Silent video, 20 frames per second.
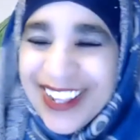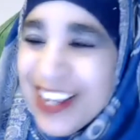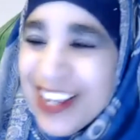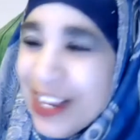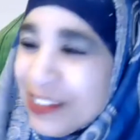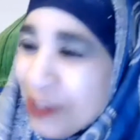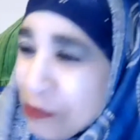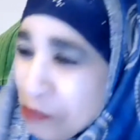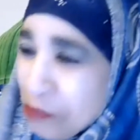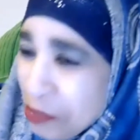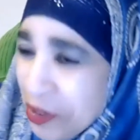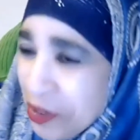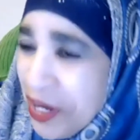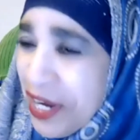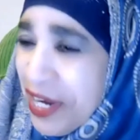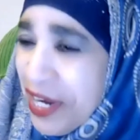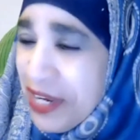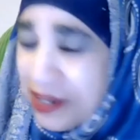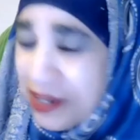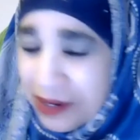
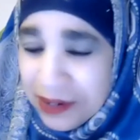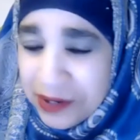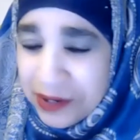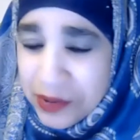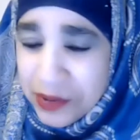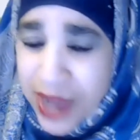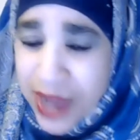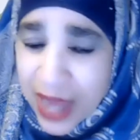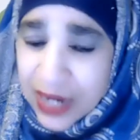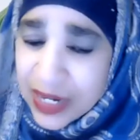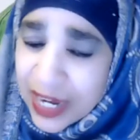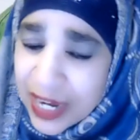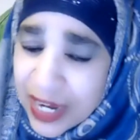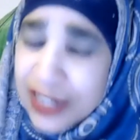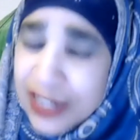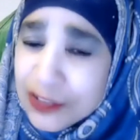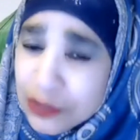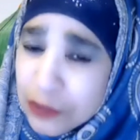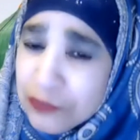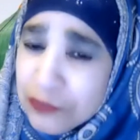Sabrine, you got an
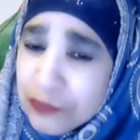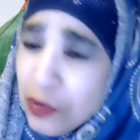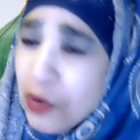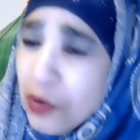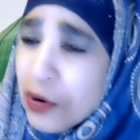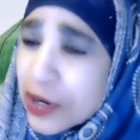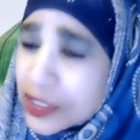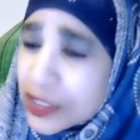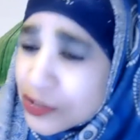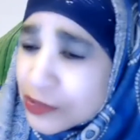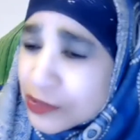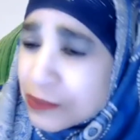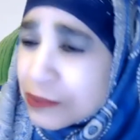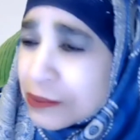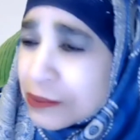answer for us?